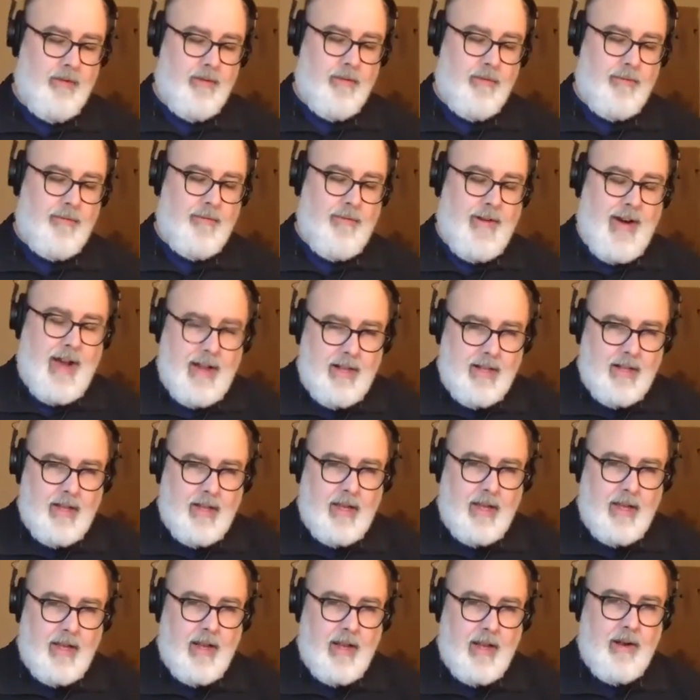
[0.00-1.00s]

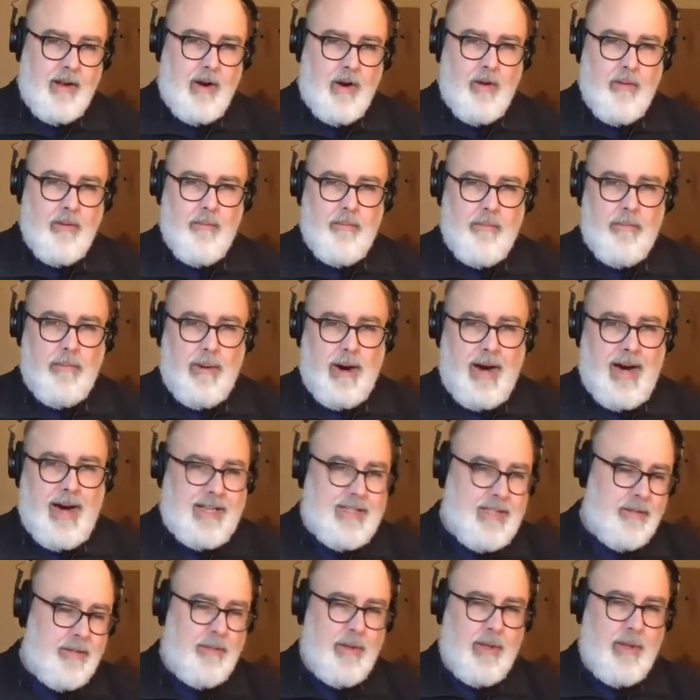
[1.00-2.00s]
Finally, and
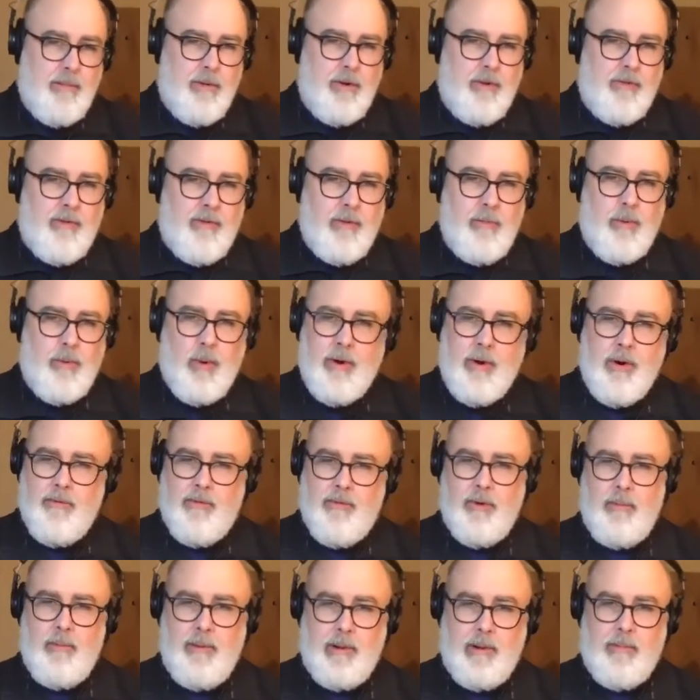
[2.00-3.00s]
possibly most important
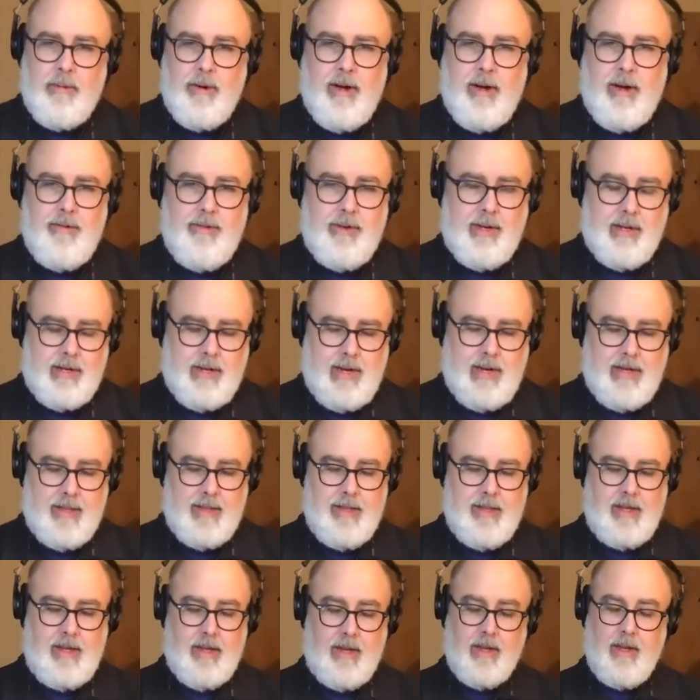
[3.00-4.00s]
for a big project, I
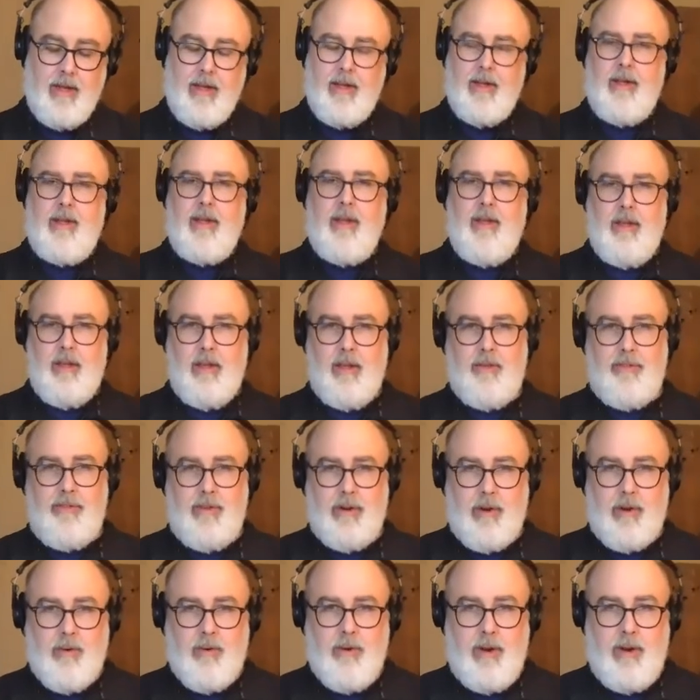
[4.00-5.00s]
think, is
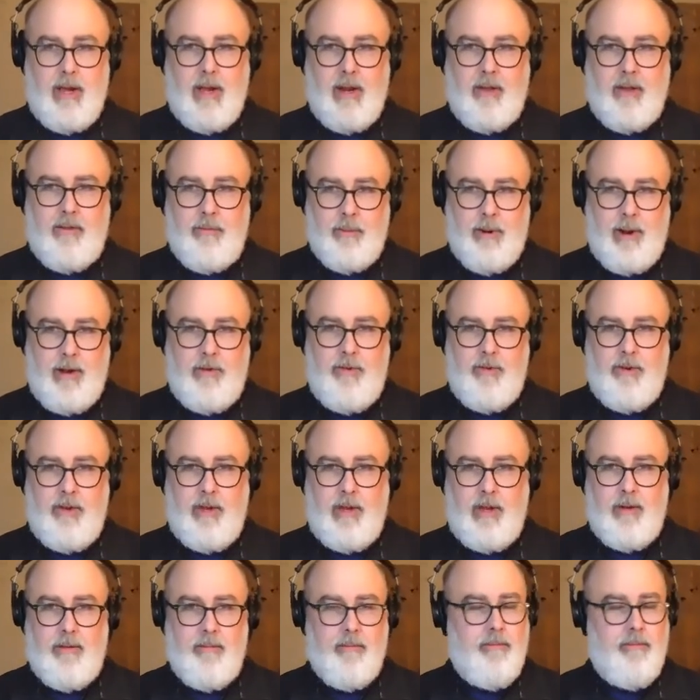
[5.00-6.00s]
to create a
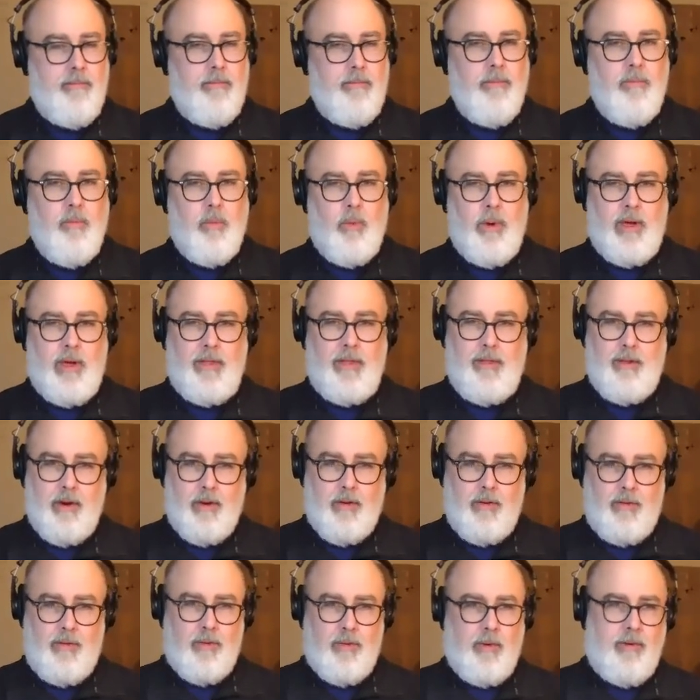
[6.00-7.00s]
spreadsheet with your
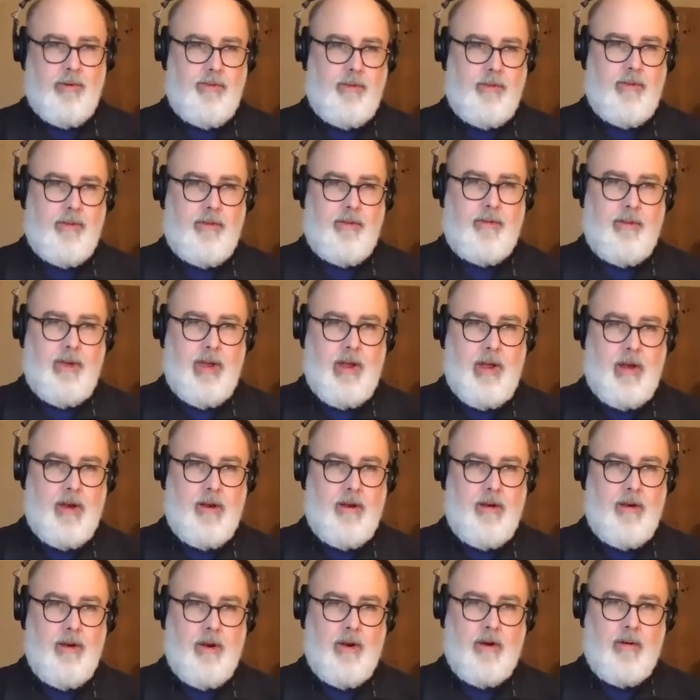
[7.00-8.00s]
sources and
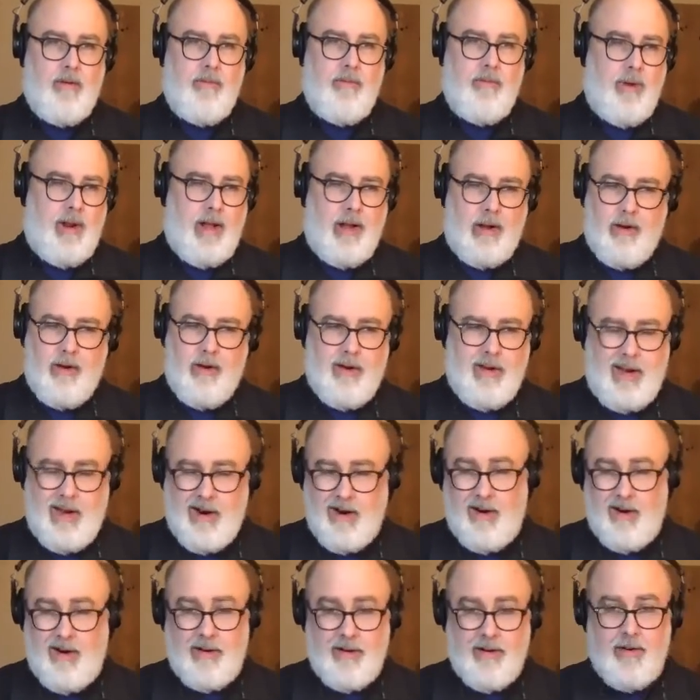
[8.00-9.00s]
your what I call
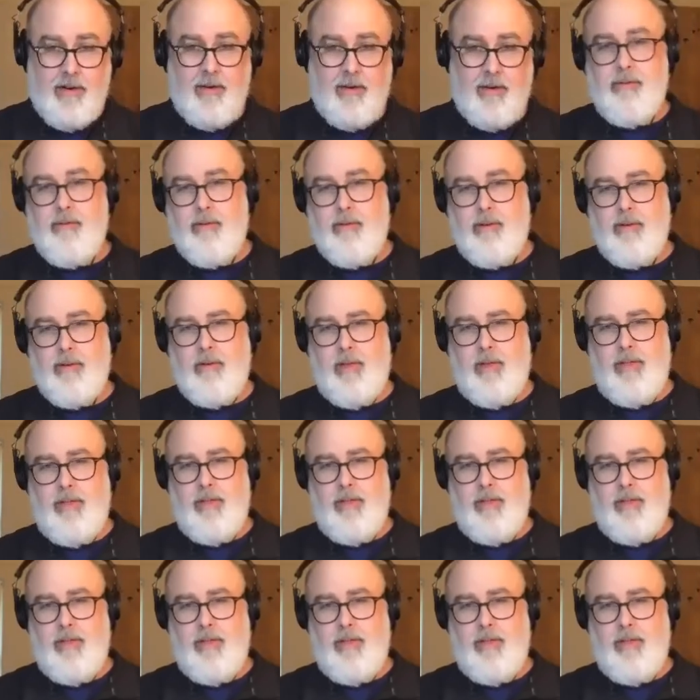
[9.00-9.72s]
characters, because I